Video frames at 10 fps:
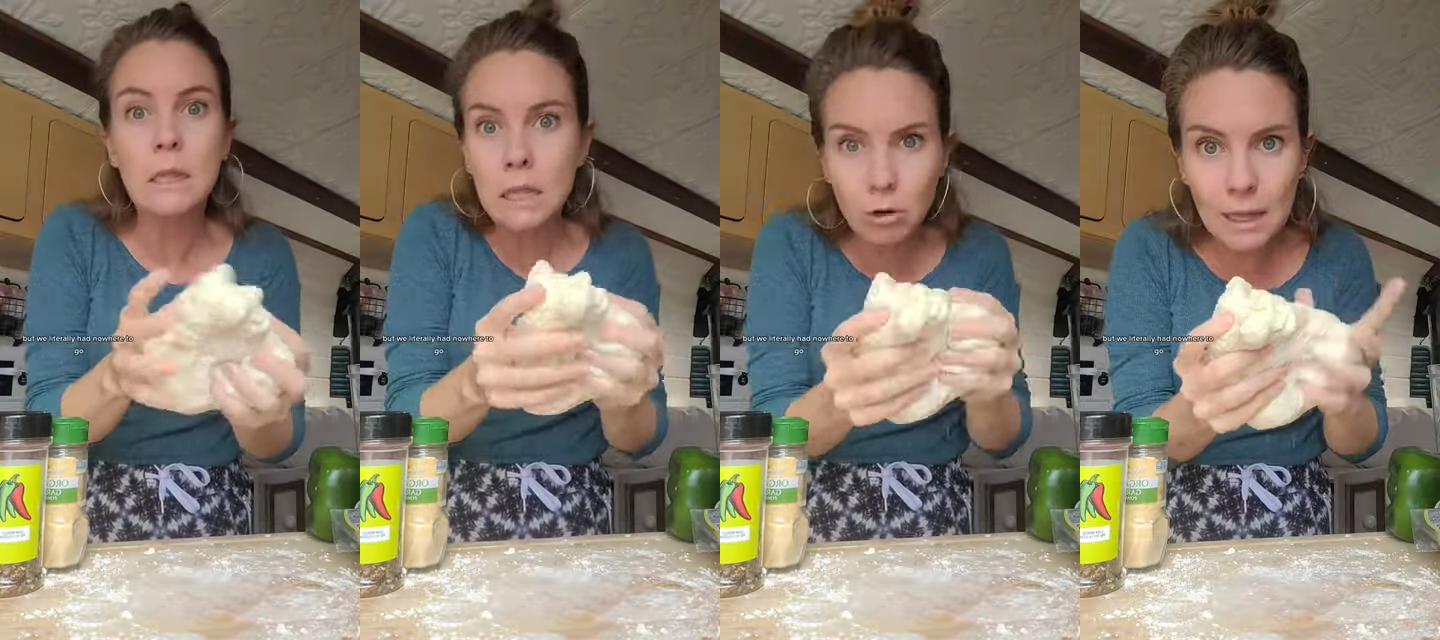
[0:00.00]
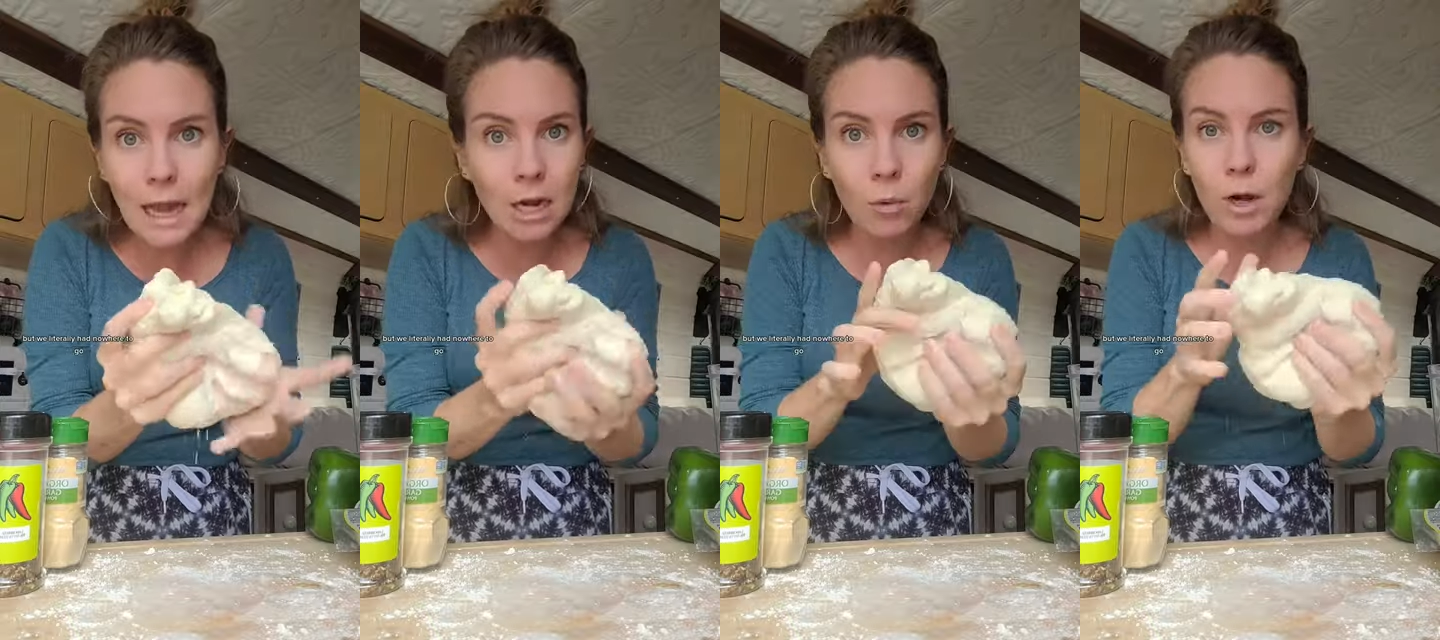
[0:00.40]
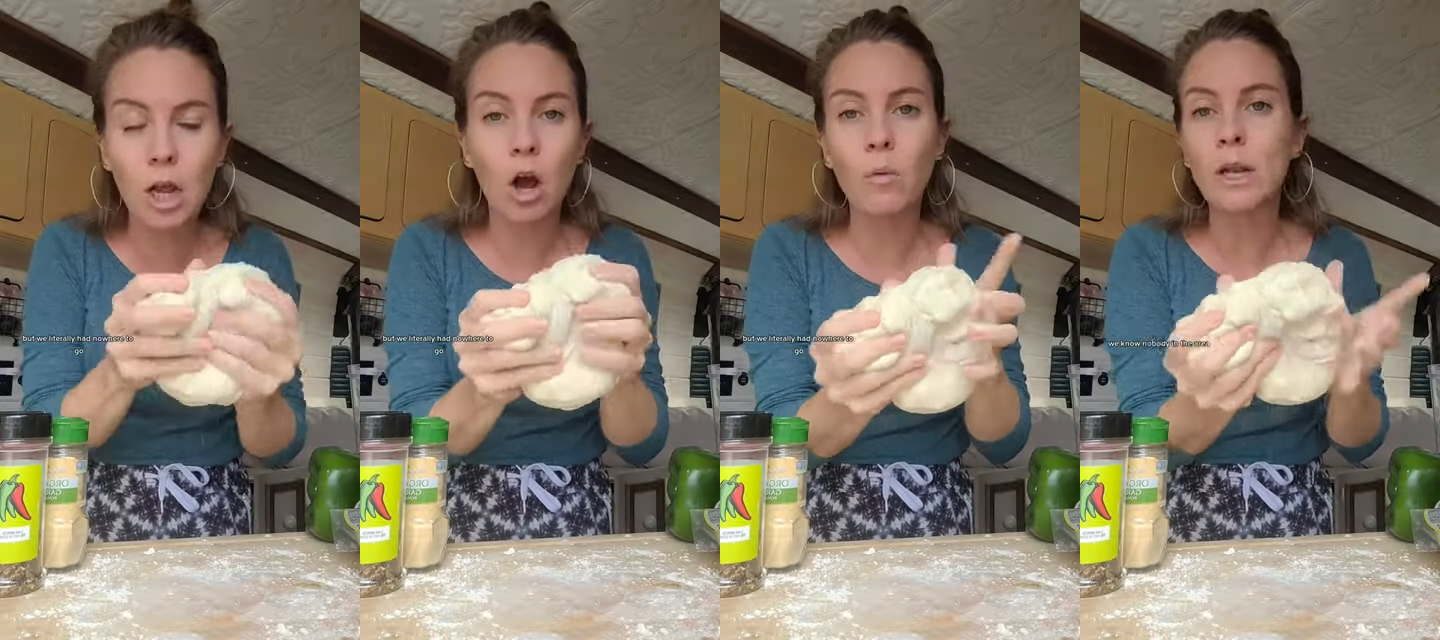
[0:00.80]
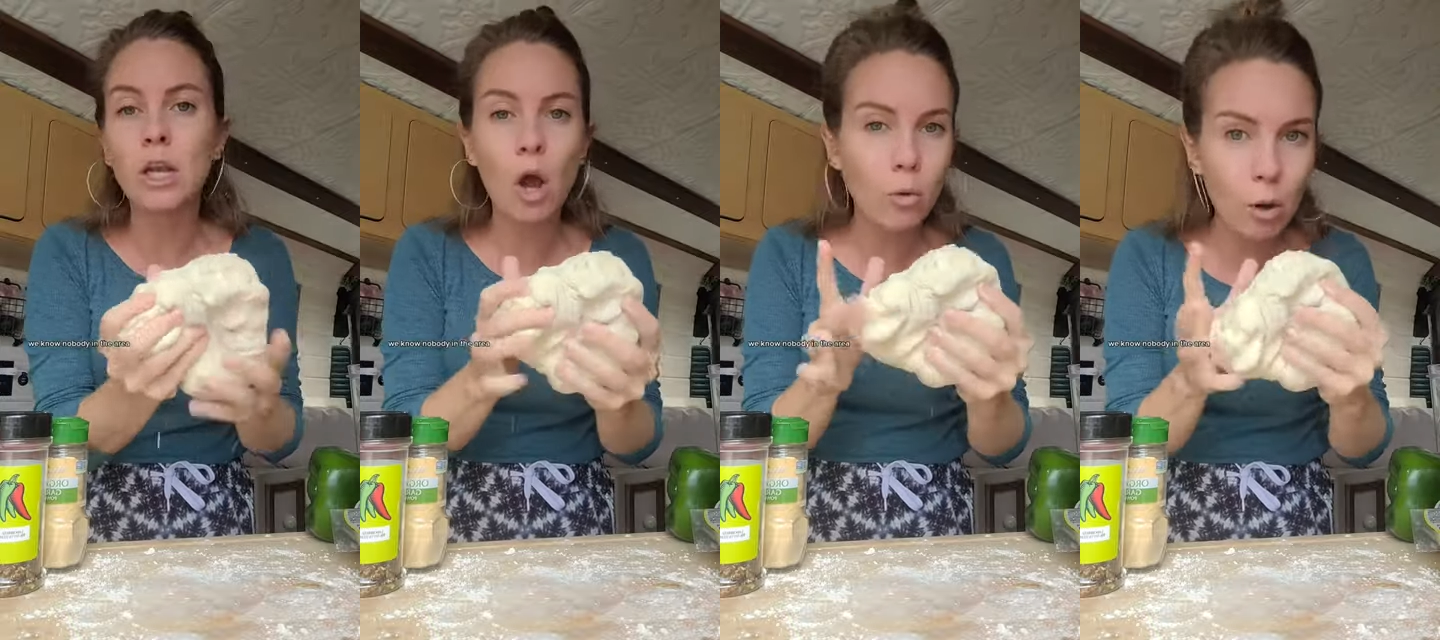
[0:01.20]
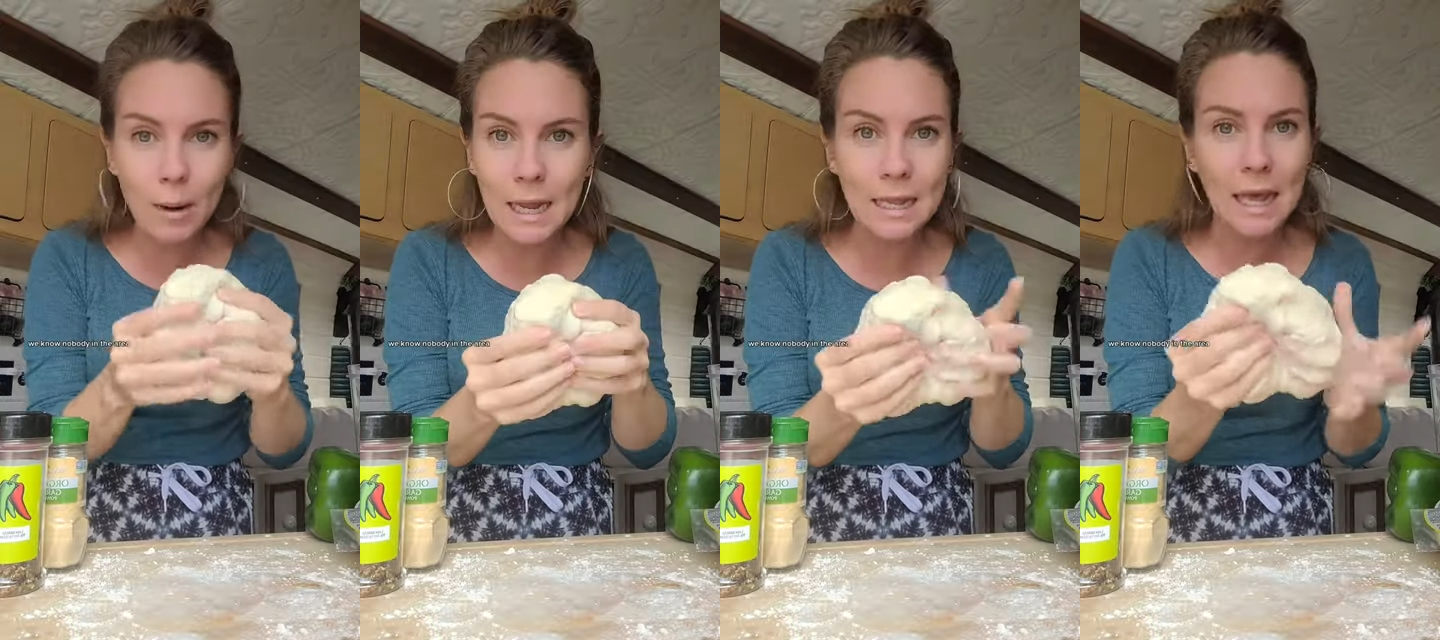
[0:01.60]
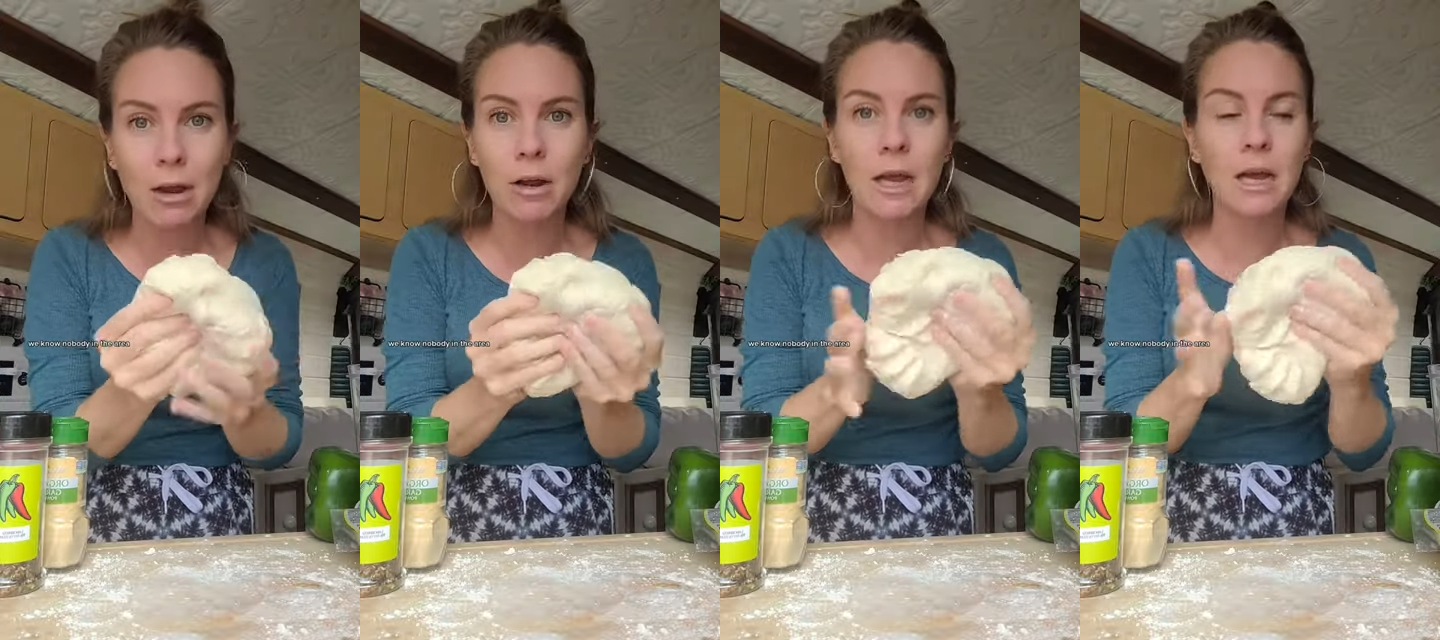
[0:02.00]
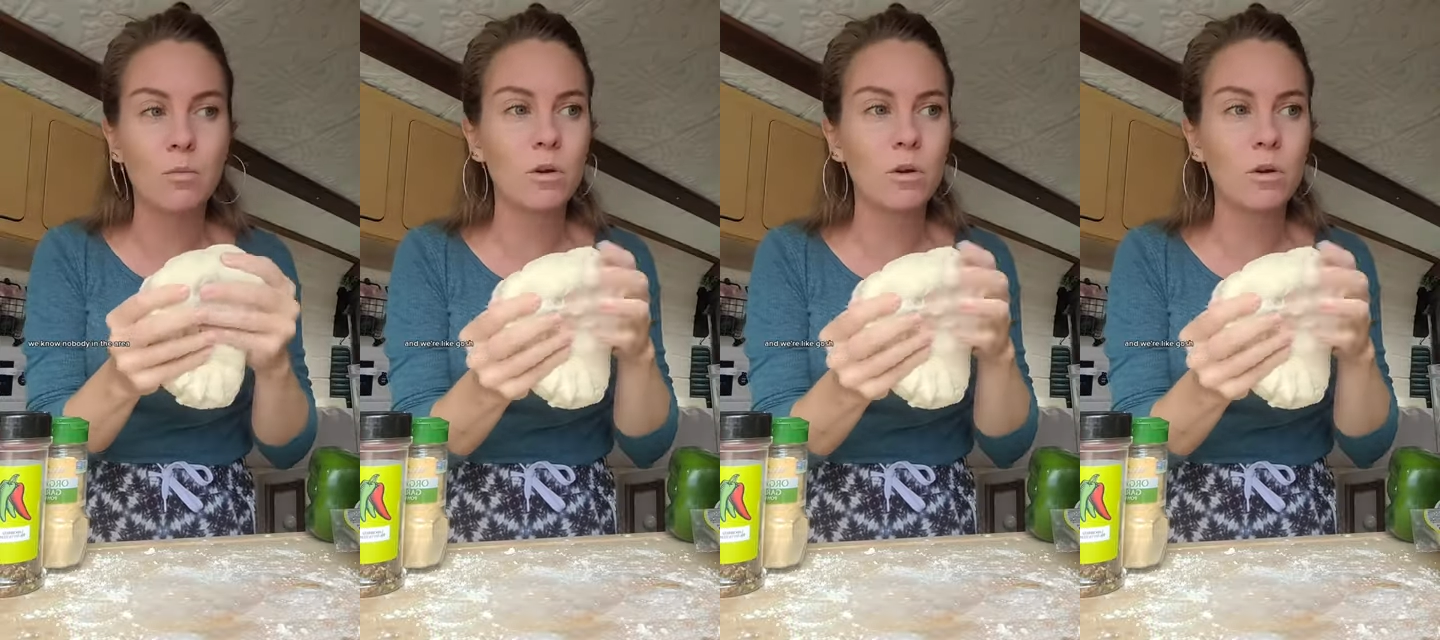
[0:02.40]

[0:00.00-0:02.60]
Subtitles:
we literally had nowhere to go. We know nobody in the area.